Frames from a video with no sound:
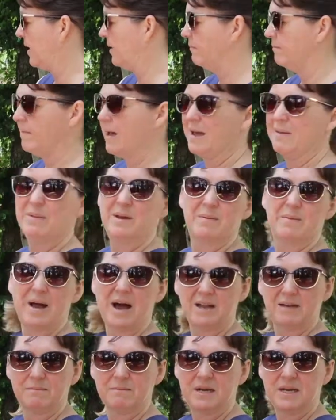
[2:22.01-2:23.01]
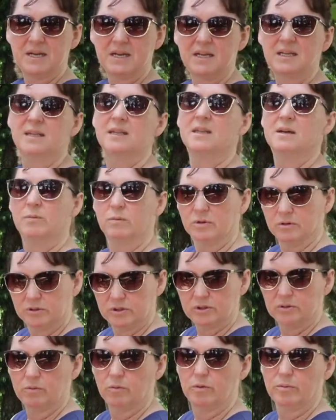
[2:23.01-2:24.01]
gonna wait maybe about a minute and then
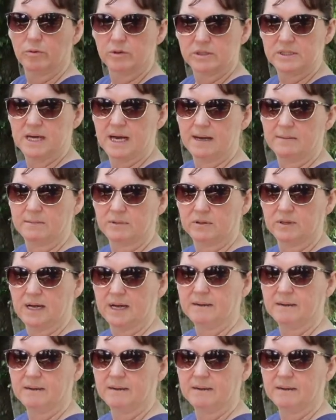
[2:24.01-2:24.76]
we'll do it one more time,